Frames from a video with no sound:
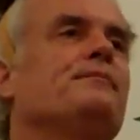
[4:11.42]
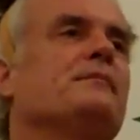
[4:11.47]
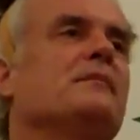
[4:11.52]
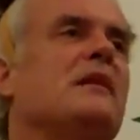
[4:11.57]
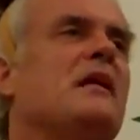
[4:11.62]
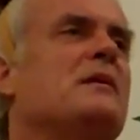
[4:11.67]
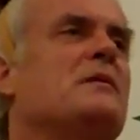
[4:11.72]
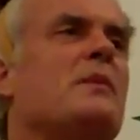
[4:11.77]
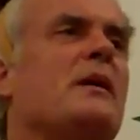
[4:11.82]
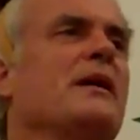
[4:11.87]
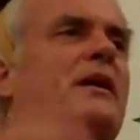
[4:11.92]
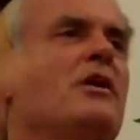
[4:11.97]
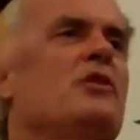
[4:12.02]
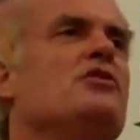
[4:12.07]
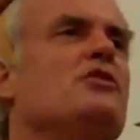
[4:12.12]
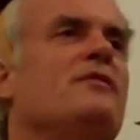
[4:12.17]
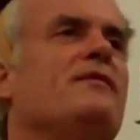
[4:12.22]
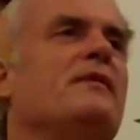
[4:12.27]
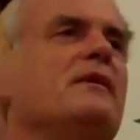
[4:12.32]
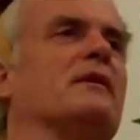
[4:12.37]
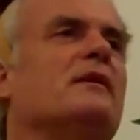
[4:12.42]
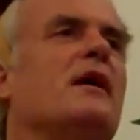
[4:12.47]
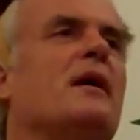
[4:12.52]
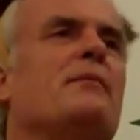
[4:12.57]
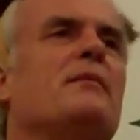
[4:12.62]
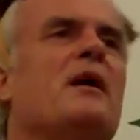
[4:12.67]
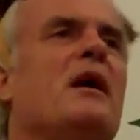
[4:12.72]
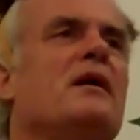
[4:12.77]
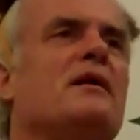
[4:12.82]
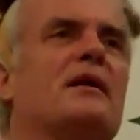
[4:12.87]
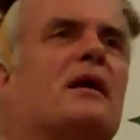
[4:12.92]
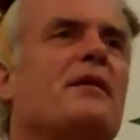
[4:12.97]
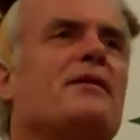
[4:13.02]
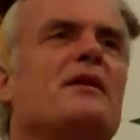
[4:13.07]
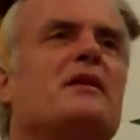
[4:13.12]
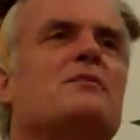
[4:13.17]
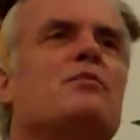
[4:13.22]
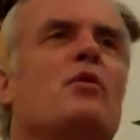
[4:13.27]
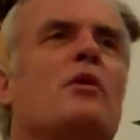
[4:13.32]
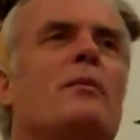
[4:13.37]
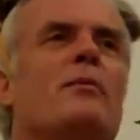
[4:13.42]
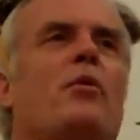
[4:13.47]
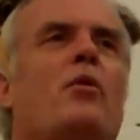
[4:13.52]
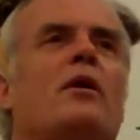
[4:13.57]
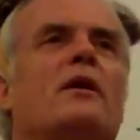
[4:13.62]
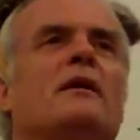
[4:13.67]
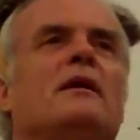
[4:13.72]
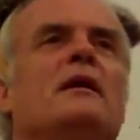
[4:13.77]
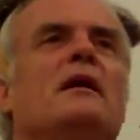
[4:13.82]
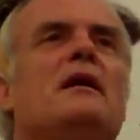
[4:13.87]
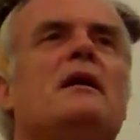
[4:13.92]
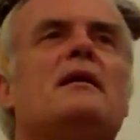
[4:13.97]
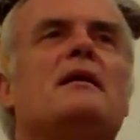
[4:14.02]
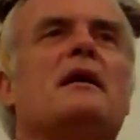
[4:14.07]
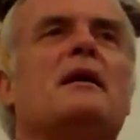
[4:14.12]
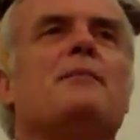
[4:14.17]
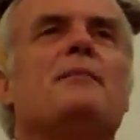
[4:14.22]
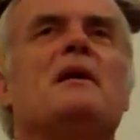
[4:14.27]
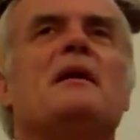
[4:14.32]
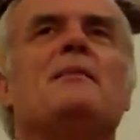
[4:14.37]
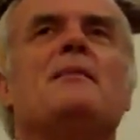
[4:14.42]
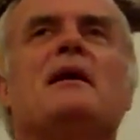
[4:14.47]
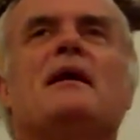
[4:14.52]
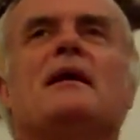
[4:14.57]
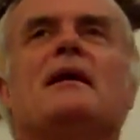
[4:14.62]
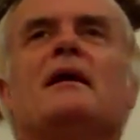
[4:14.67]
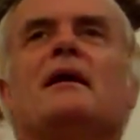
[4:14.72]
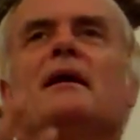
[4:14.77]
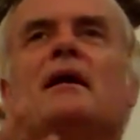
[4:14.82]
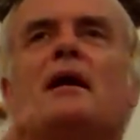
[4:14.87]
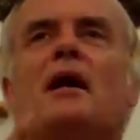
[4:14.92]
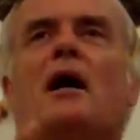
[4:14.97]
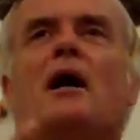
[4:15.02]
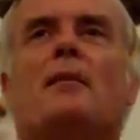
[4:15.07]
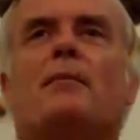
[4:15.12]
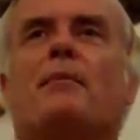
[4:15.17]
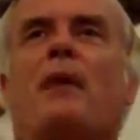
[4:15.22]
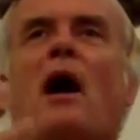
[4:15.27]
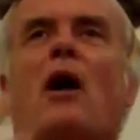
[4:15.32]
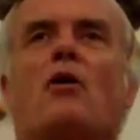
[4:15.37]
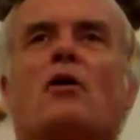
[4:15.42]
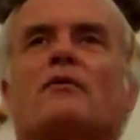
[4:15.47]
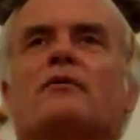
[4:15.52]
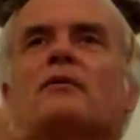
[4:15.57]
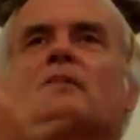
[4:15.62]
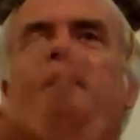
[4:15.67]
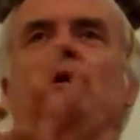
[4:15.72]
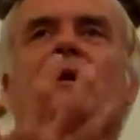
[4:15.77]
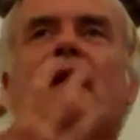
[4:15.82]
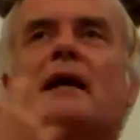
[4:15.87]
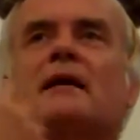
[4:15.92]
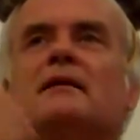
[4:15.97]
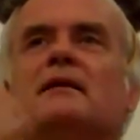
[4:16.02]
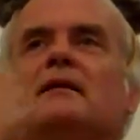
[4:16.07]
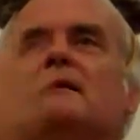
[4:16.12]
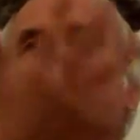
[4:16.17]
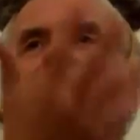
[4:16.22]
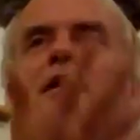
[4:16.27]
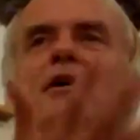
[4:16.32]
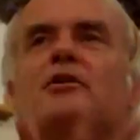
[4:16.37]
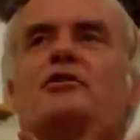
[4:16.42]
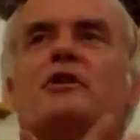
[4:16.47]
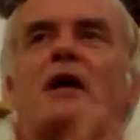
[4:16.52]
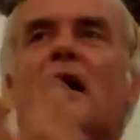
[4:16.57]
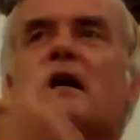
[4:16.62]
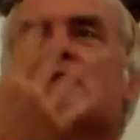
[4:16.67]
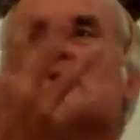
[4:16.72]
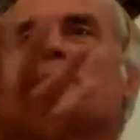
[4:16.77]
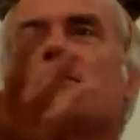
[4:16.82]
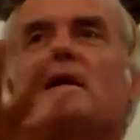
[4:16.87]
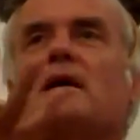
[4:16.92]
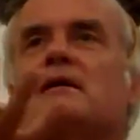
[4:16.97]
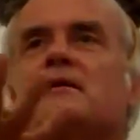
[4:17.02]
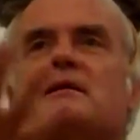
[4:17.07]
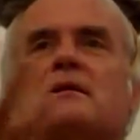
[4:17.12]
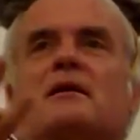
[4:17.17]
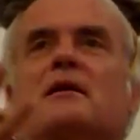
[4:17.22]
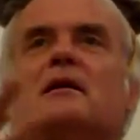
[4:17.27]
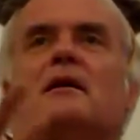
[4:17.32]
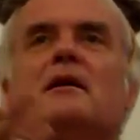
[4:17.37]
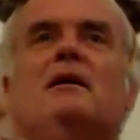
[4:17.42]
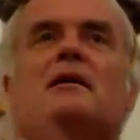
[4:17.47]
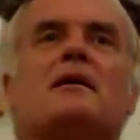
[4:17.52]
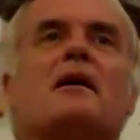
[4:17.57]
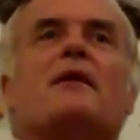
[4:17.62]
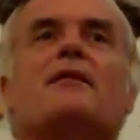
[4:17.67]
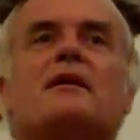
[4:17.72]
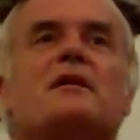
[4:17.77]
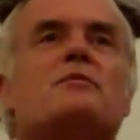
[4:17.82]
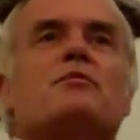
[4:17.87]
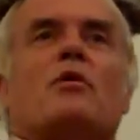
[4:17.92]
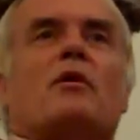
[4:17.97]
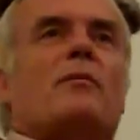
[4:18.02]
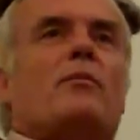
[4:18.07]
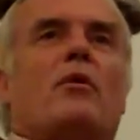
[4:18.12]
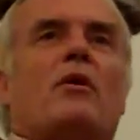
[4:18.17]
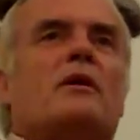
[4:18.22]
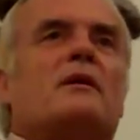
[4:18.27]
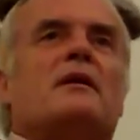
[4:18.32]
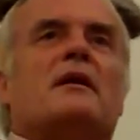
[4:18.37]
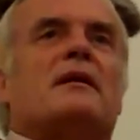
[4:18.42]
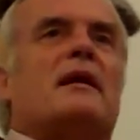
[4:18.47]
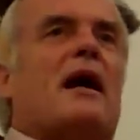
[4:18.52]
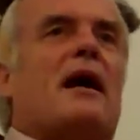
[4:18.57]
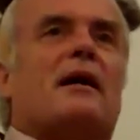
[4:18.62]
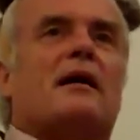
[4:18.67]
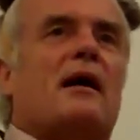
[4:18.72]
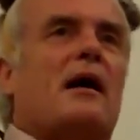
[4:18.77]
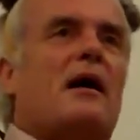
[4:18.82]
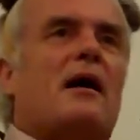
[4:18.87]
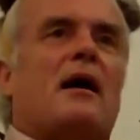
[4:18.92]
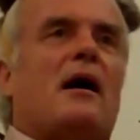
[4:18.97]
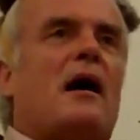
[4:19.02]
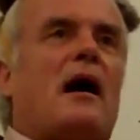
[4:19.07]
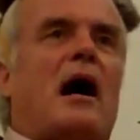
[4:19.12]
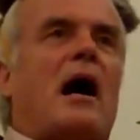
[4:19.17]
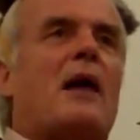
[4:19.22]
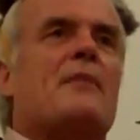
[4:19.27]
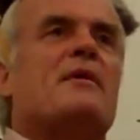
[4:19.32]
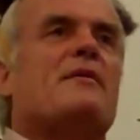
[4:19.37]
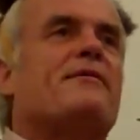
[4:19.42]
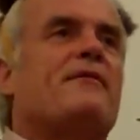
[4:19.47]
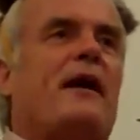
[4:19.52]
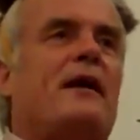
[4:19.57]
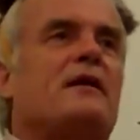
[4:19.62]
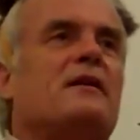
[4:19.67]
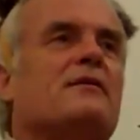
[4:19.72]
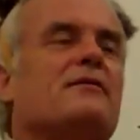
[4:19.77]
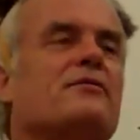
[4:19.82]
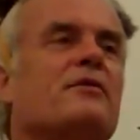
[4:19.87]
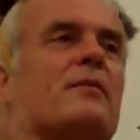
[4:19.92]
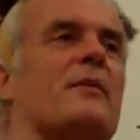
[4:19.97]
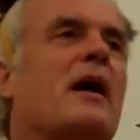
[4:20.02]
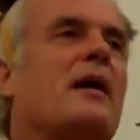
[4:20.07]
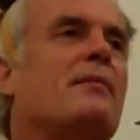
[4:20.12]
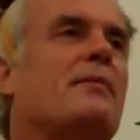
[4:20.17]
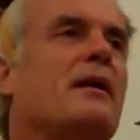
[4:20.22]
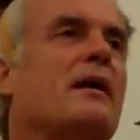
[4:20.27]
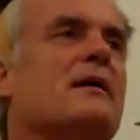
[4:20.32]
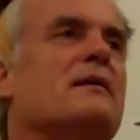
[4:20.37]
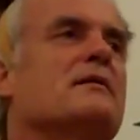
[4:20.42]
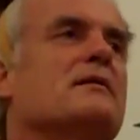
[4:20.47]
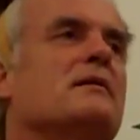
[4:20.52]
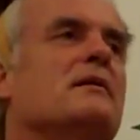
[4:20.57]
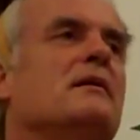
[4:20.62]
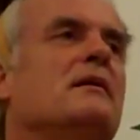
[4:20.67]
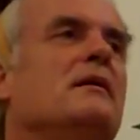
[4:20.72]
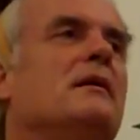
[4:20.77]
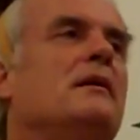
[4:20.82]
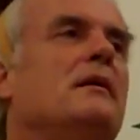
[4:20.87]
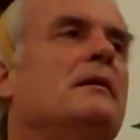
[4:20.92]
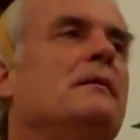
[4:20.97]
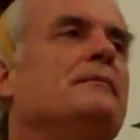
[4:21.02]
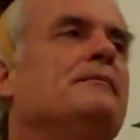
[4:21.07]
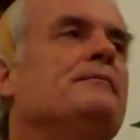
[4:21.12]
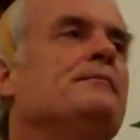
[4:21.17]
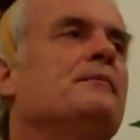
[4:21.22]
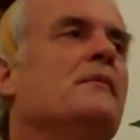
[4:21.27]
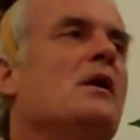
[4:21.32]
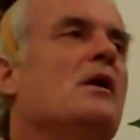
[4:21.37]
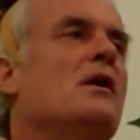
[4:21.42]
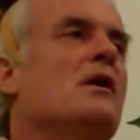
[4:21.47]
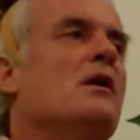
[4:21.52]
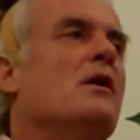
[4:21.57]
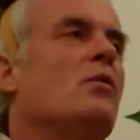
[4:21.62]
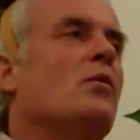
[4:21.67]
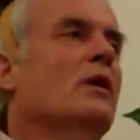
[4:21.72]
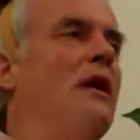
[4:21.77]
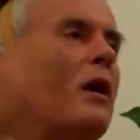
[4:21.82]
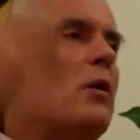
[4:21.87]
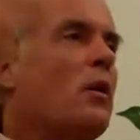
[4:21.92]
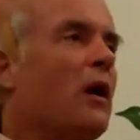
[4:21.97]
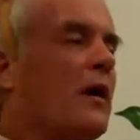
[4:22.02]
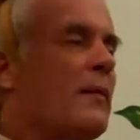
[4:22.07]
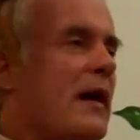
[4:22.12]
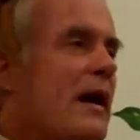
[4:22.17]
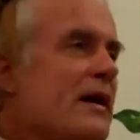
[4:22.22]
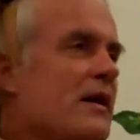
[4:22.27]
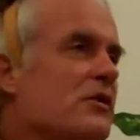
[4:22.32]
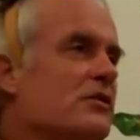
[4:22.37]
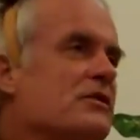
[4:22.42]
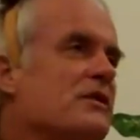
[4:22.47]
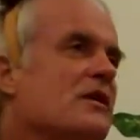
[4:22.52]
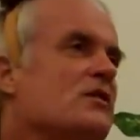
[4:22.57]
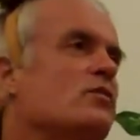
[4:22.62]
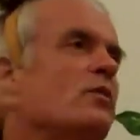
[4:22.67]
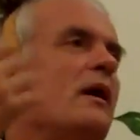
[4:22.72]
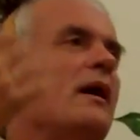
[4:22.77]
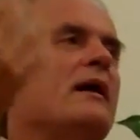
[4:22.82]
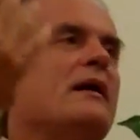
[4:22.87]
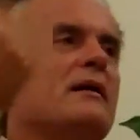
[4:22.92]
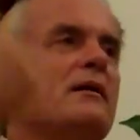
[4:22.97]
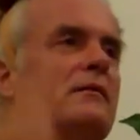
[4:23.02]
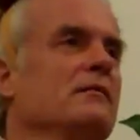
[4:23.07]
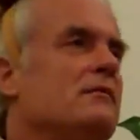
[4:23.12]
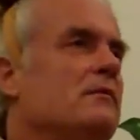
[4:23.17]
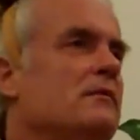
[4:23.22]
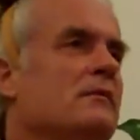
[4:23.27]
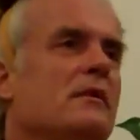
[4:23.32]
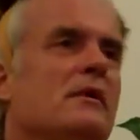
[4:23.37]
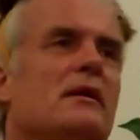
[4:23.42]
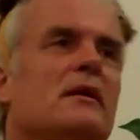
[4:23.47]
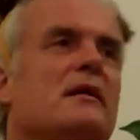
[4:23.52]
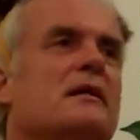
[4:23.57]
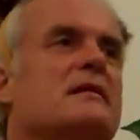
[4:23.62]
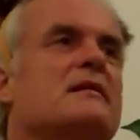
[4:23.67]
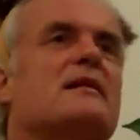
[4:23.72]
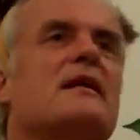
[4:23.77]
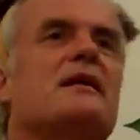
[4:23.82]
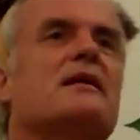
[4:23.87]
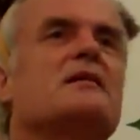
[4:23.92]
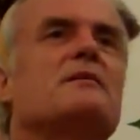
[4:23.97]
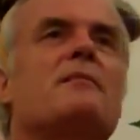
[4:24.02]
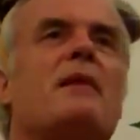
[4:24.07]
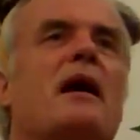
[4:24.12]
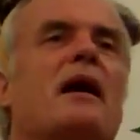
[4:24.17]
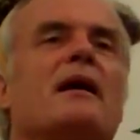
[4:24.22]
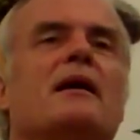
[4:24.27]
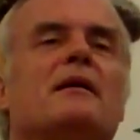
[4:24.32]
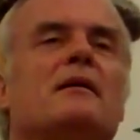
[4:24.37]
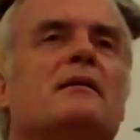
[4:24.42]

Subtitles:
That's my energy field. Nothing's more important than me being in an up, powerful, connected, energized place. Nothing's more important than that. I'm effective from that place. When I wear my ears this way, it syncs my